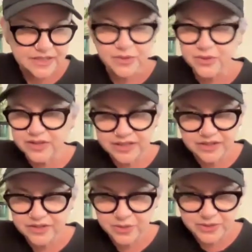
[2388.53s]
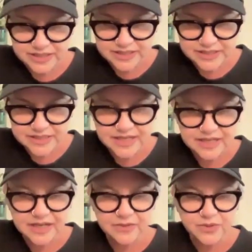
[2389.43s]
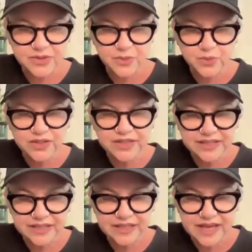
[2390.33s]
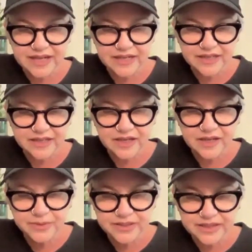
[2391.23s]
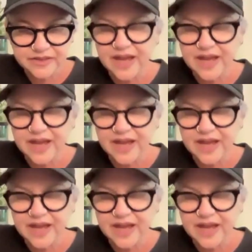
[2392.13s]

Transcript: We were in our 20s, and I was working at a company.